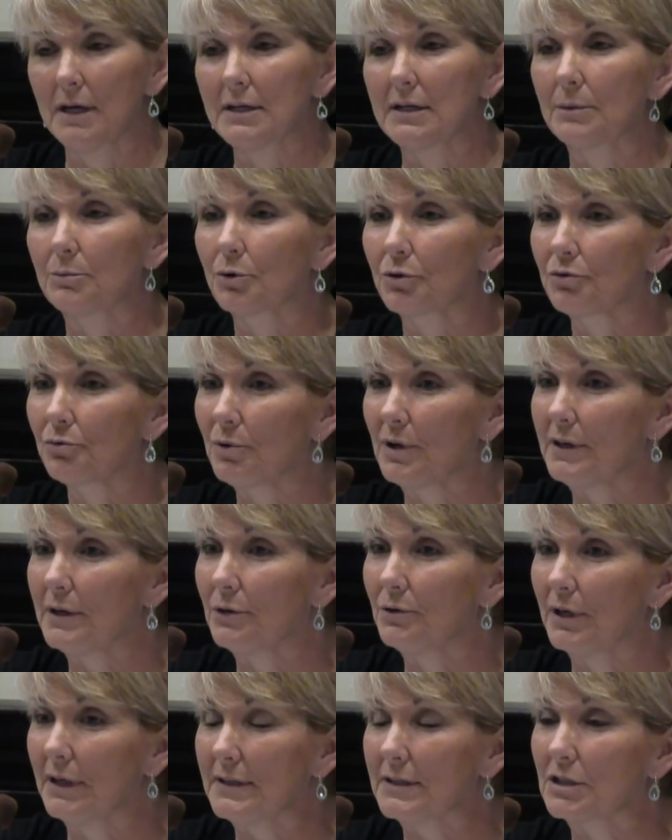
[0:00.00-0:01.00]
Number three,
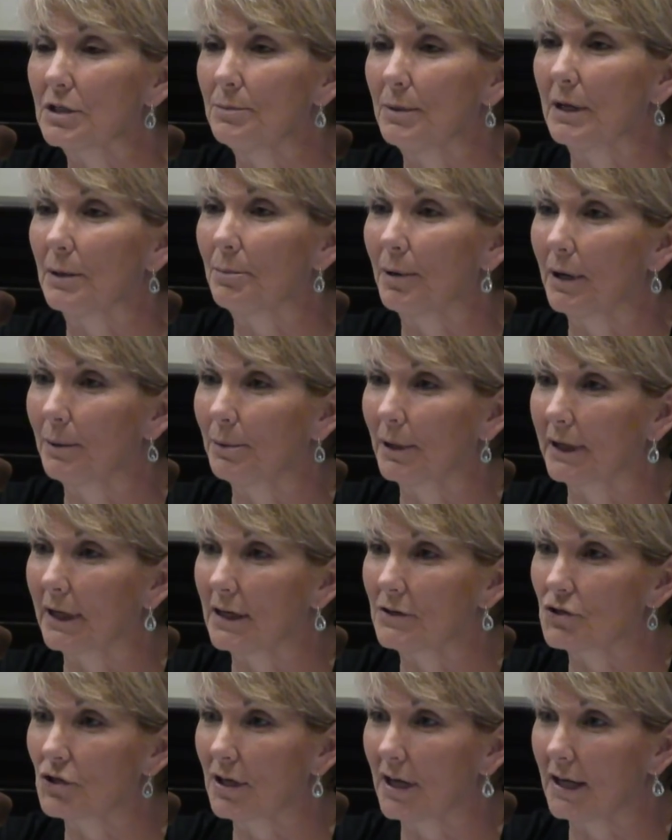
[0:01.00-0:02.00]
there needs to be a public
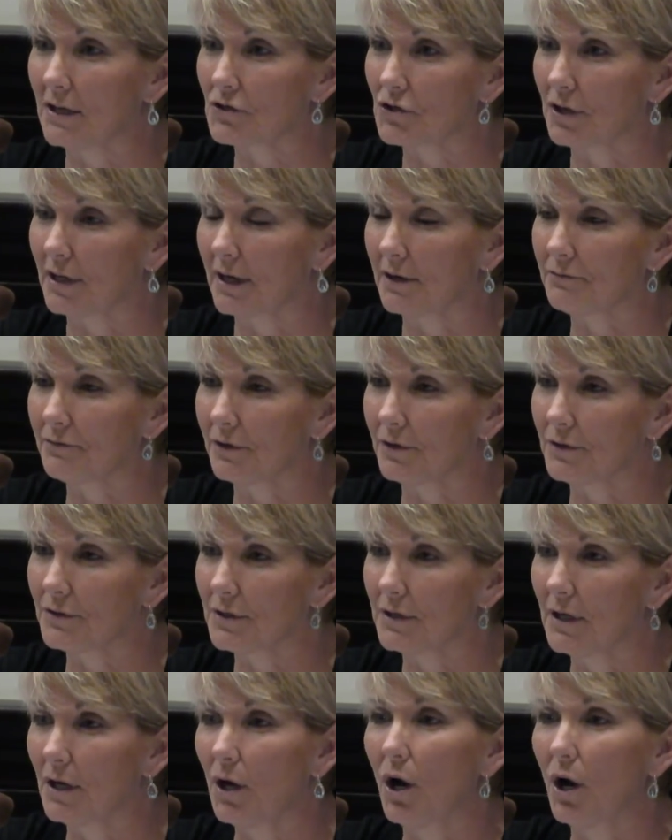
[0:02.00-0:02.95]
education effort.